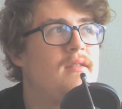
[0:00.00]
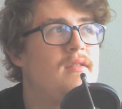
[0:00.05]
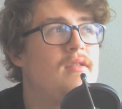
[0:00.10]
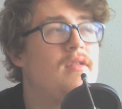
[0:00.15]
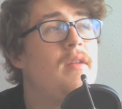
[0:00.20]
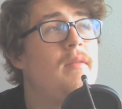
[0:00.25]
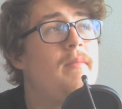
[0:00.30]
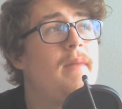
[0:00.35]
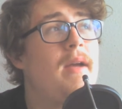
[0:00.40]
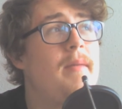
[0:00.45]

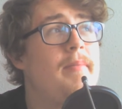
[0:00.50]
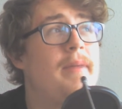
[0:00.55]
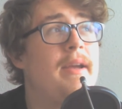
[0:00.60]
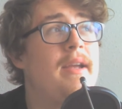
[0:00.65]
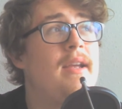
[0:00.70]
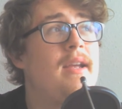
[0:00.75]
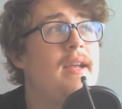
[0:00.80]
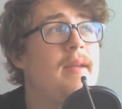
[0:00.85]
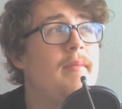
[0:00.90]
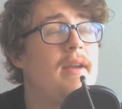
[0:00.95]
Although maybe,
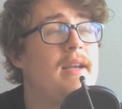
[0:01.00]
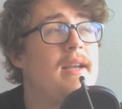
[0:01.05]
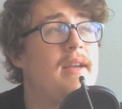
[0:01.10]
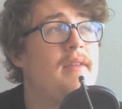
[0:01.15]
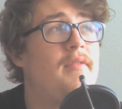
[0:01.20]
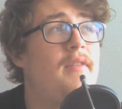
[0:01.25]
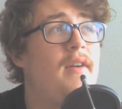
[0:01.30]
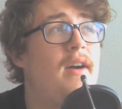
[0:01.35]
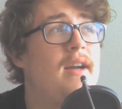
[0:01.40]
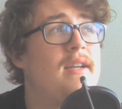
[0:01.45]
you might
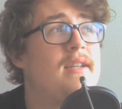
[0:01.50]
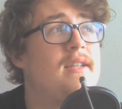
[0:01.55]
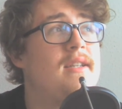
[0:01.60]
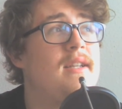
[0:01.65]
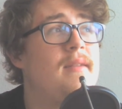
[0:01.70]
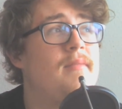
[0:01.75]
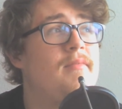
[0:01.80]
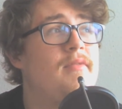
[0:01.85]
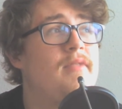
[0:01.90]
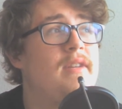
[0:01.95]
get fired and
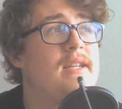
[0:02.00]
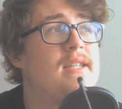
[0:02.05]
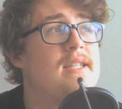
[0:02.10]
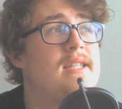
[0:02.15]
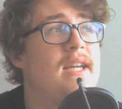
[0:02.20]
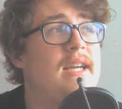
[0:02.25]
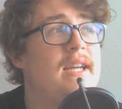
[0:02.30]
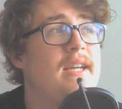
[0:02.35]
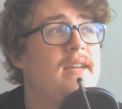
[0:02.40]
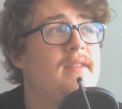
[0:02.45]
then
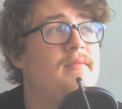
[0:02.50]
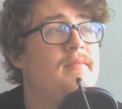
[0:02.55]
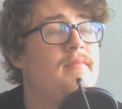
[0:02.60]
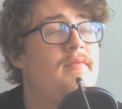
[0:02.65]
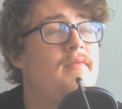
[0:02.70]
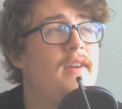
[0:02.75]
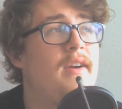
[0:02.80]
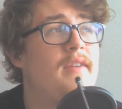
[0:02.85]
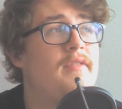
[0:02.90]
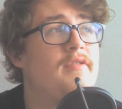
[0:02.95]
reinstated and
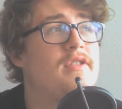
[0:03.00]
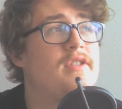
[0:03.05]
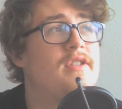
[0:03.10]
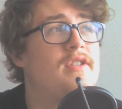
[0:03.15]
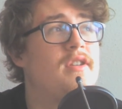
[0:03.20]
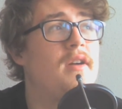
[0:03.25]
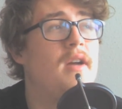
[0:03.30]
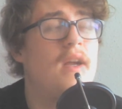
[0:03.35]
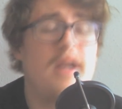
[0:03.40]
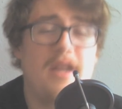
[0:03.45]
fight for his
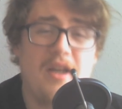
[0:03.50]
job.